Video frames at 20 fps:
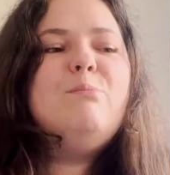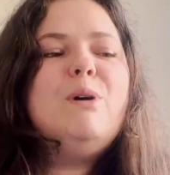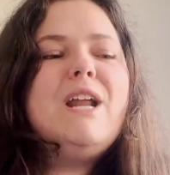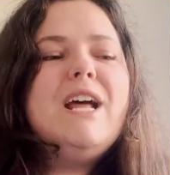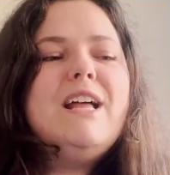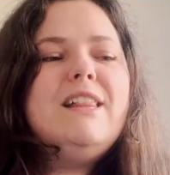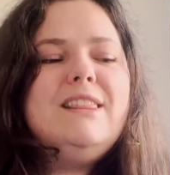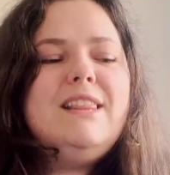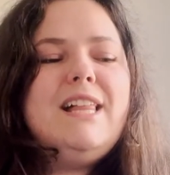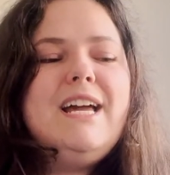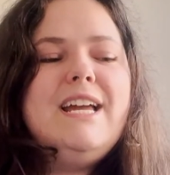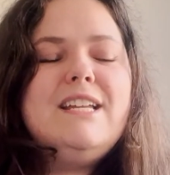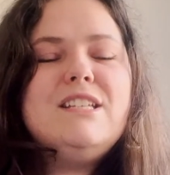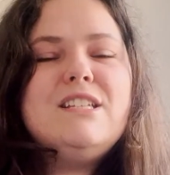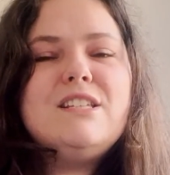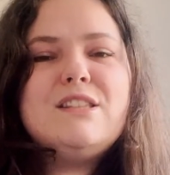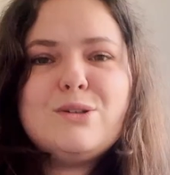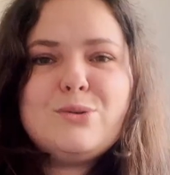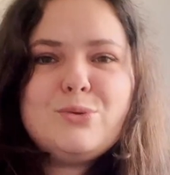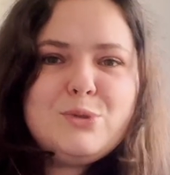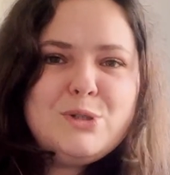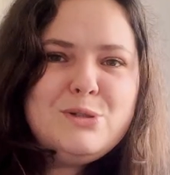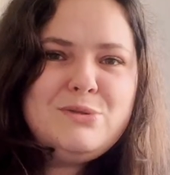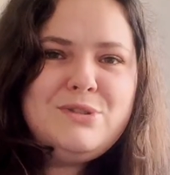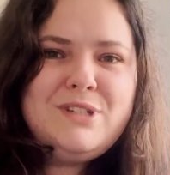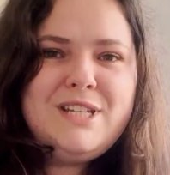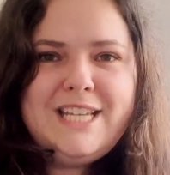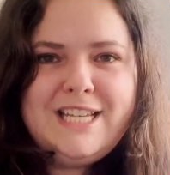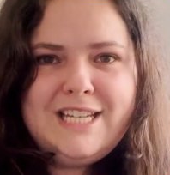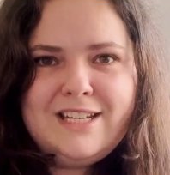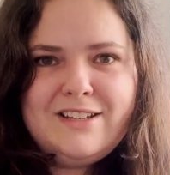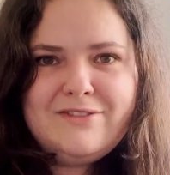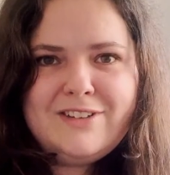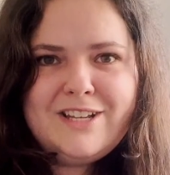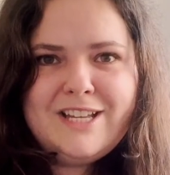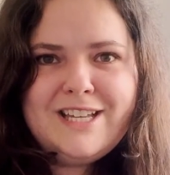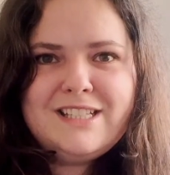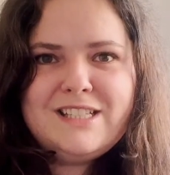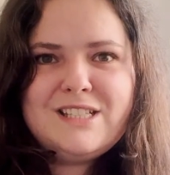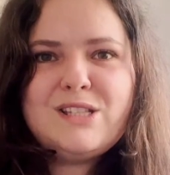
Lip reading: but I liked the routine of it.